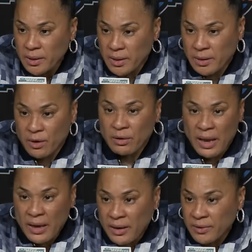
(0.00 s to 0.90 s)
in their
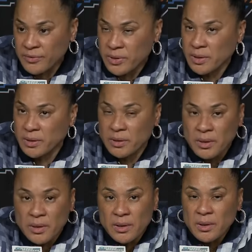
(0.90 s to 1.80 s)
lives to
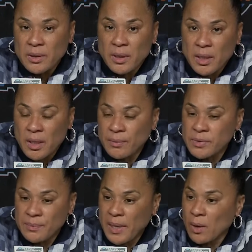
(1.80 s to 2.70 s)

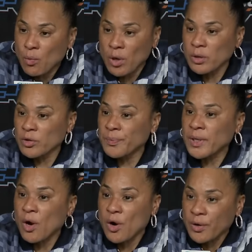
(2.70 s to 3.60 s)
make them work a little bit
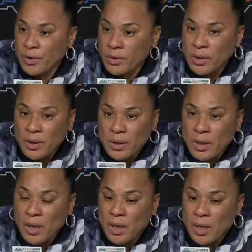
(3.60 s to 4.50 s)
harder,
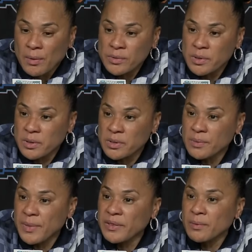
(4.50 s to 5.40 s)
to
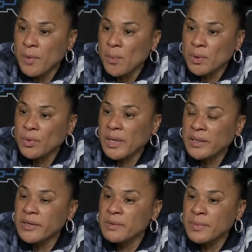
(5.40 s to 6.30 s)
meet the moment when they
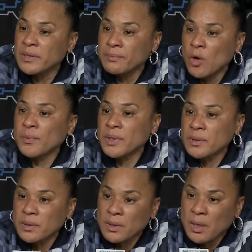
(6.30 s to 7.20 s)
need to meet the moment.
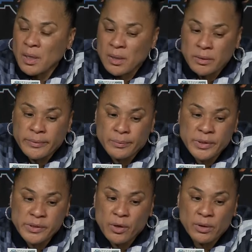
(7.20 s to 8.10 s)

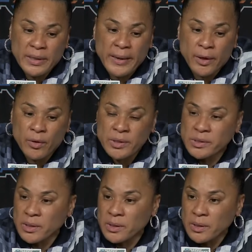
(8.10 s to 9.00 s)
But certainly I know
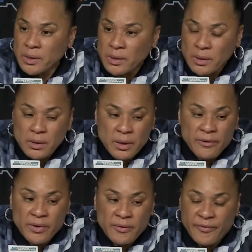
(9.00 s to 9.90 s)
it's a
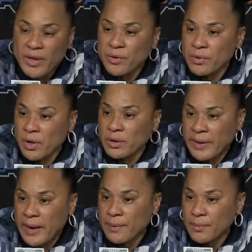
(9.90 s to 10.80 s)
feather in her
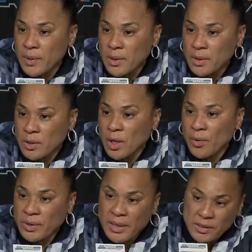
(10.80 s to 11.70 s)
cap
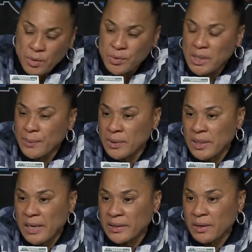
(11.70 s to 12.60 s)
knowing that she was able to
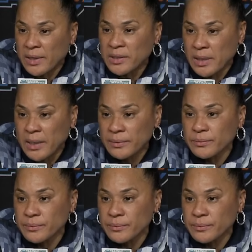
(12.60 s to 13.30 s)
knock down that shot.